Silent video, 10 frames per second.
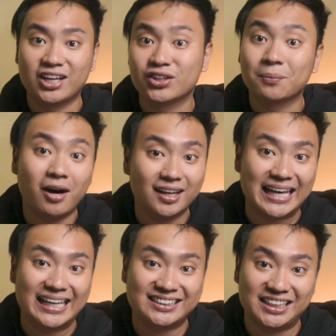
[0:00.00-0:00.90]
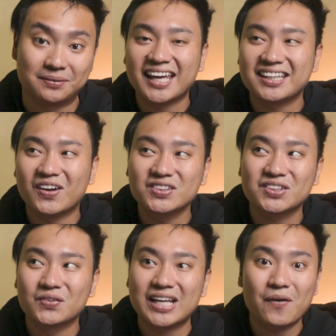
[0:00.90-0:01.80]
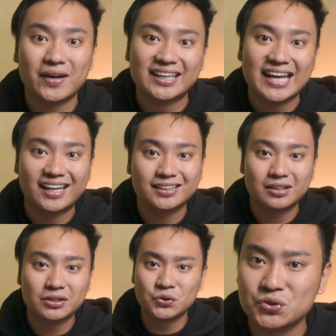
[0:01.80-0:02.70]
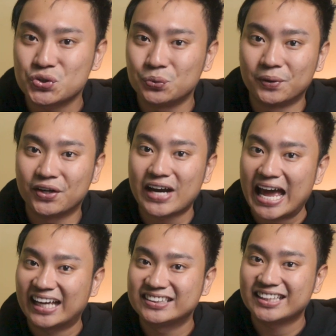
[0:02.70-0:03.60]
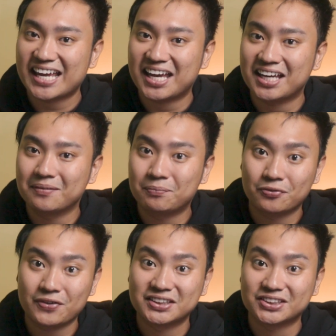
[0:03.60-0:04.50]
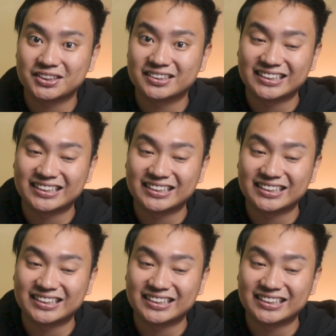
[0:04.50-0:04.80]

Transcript: and on the podcast scene. And also now I can add YouTuber as a profession.